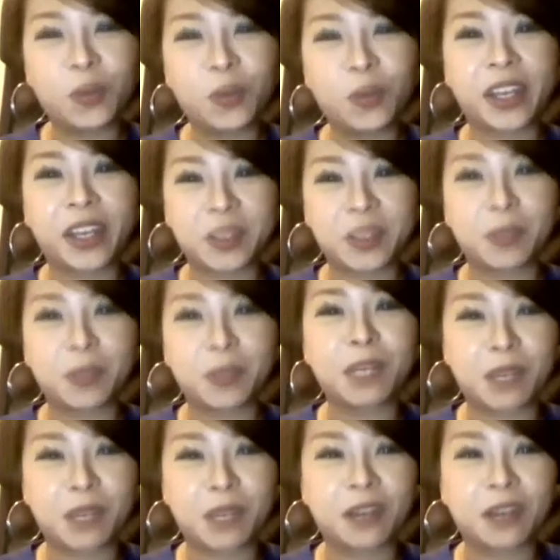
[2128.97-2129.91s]
You catch a big
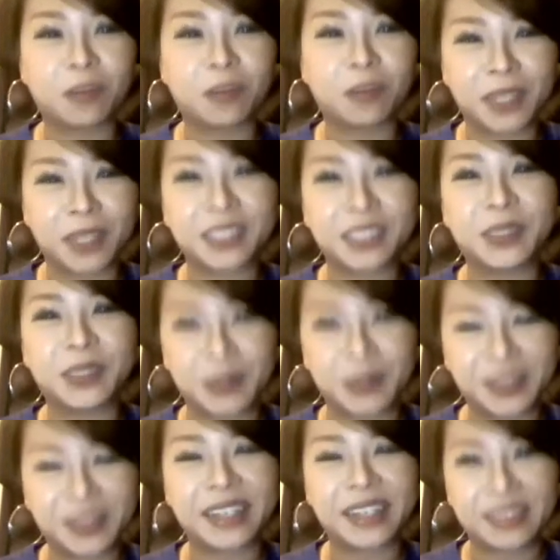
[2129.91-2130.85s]
peacock bass too.
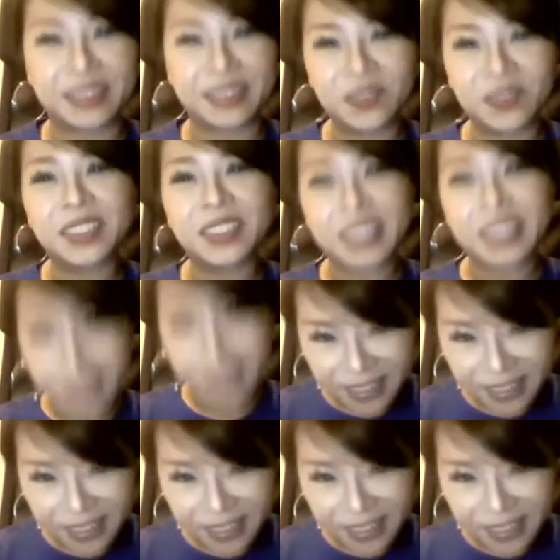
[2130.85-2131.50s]
Yeah. Yeah.